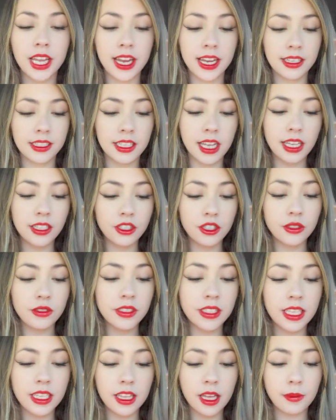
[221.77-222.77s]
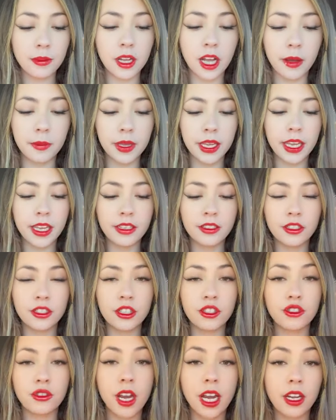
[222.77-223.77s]
And I do see them coming in
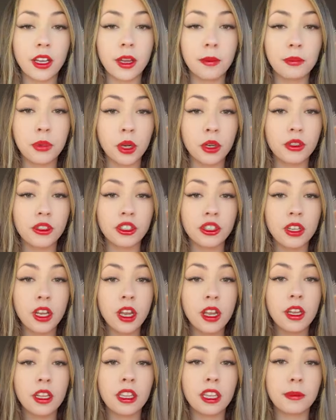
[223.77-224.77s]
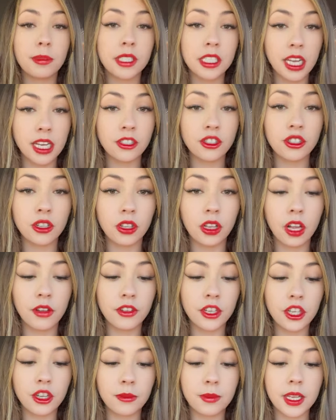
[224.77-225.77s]
to try to approach the potential of
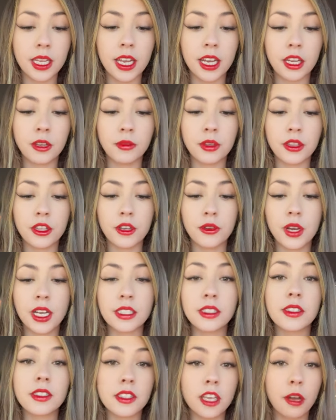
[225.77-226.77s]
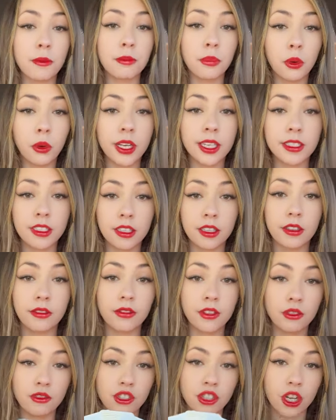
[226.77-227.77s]
a new beginning with you at some point in the
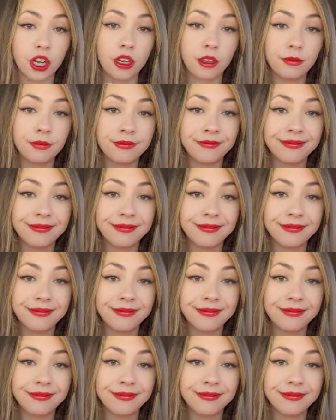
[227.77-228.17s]
future.